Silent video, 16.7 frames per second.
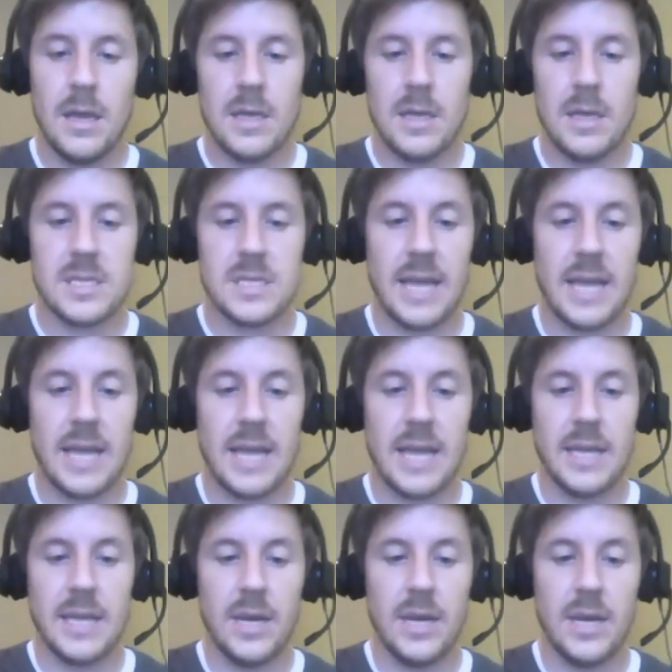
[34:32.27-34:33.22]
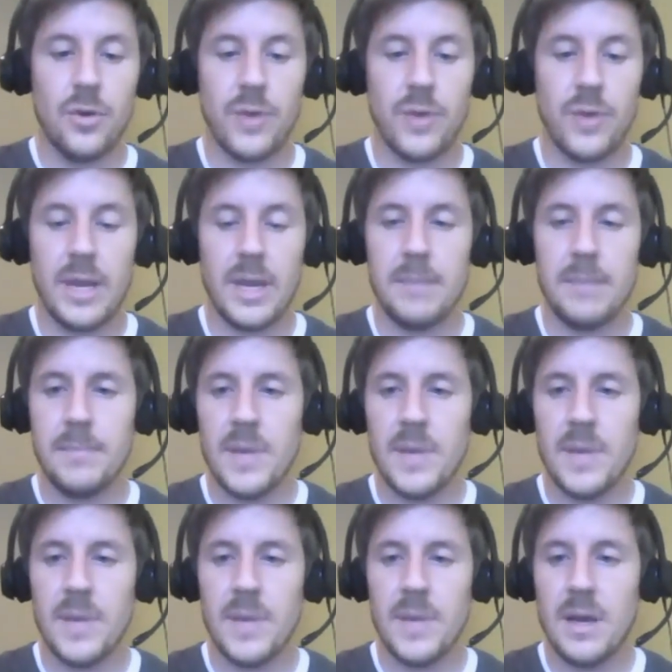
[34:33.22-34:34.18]
styling cream.
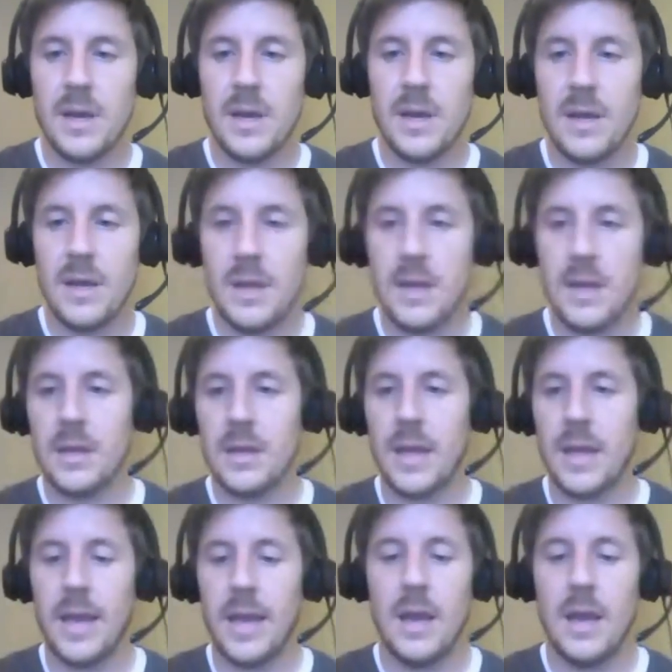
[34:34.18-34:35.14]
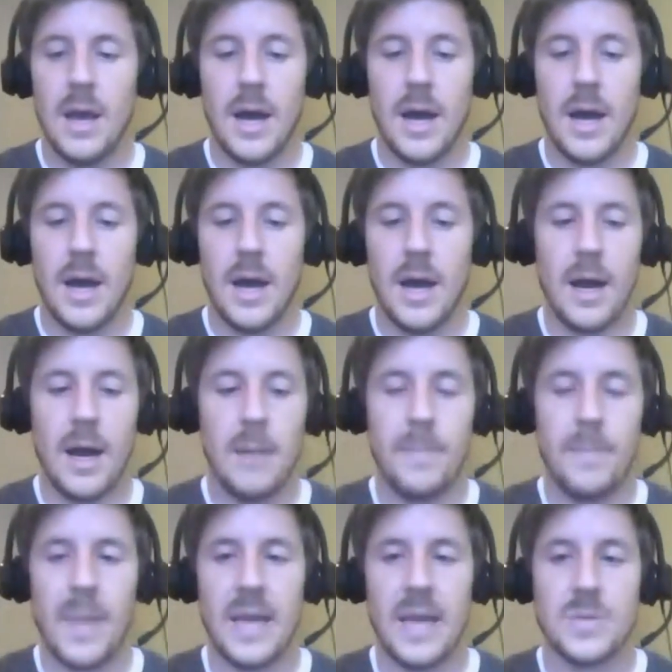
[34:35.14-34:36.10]
Okay.
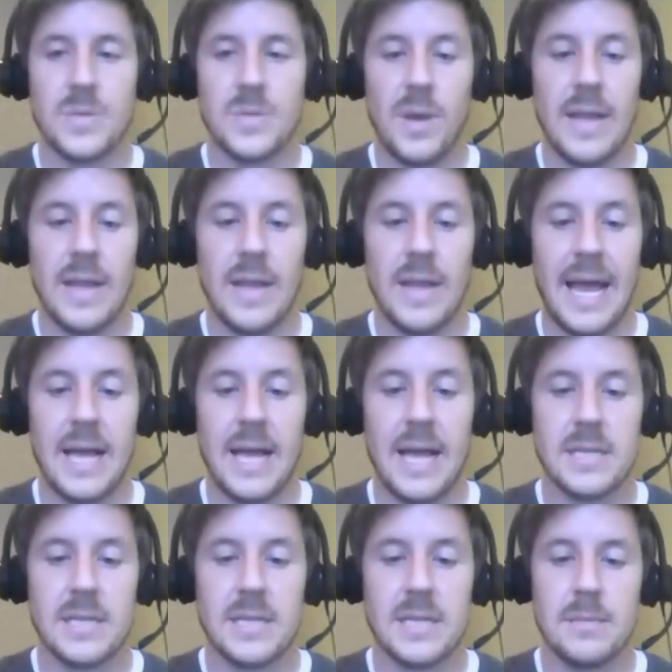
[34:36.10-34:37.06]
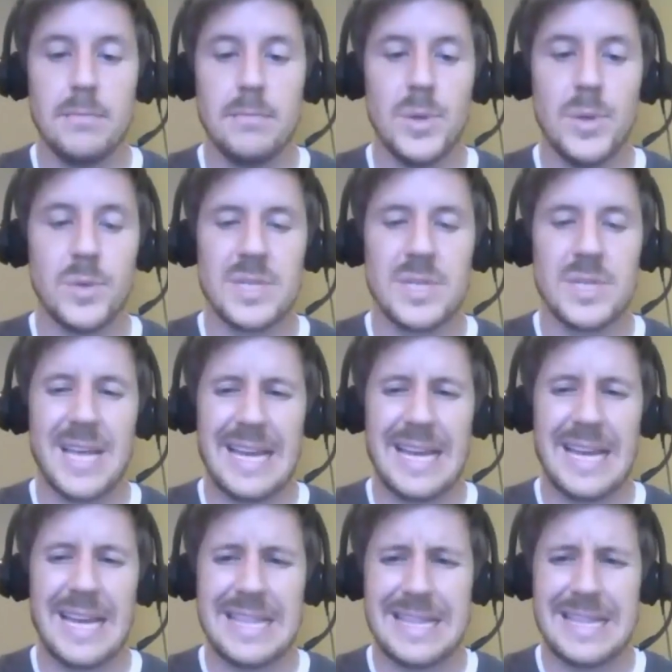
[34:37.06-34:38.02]
Um, as well as mousse,
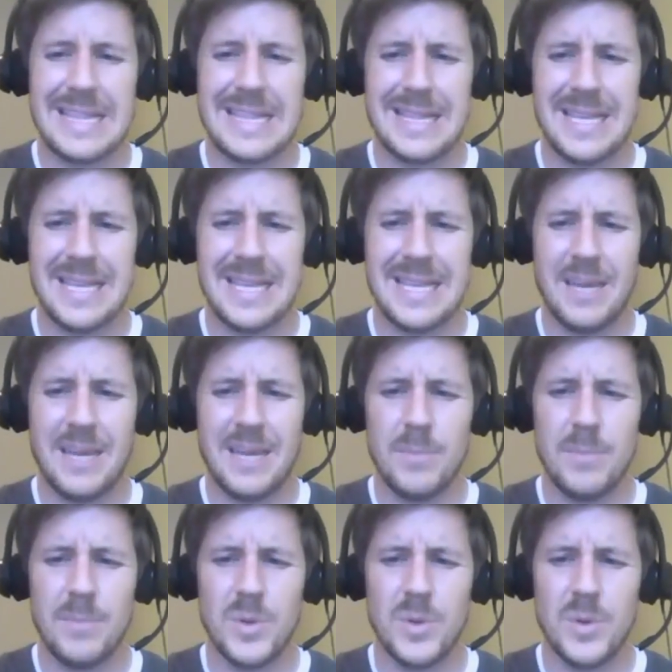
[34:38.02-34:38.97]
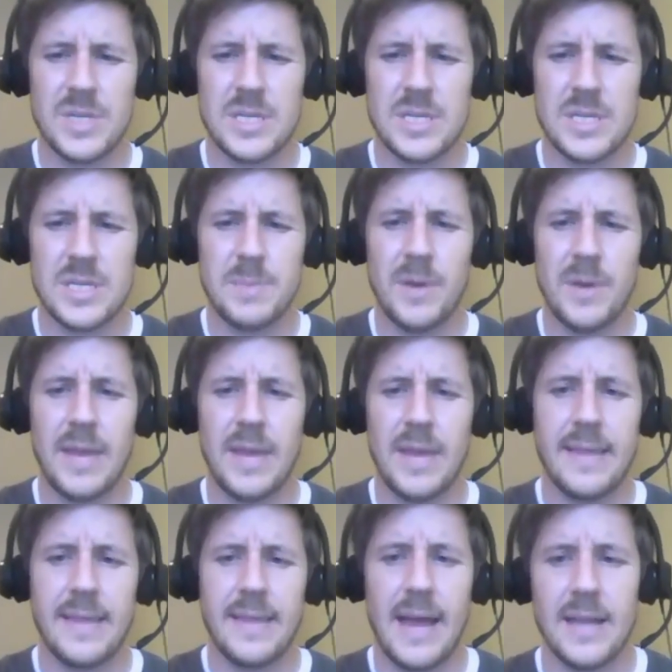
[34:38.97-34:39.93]
and I think mousse is spelled
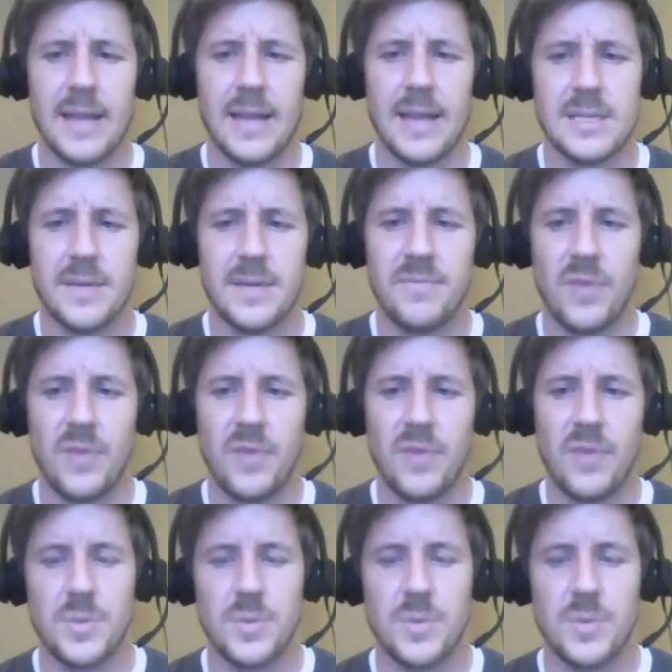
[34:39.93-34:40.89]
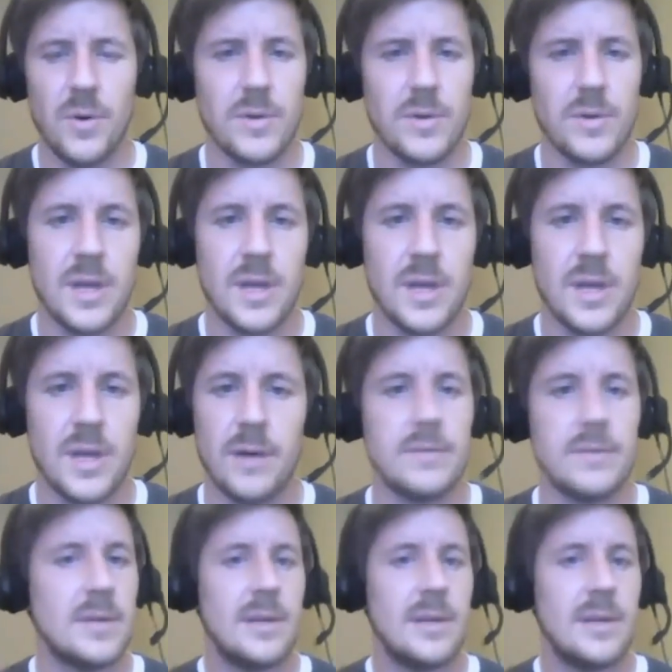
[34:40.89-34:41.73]
like that. It's a French word, so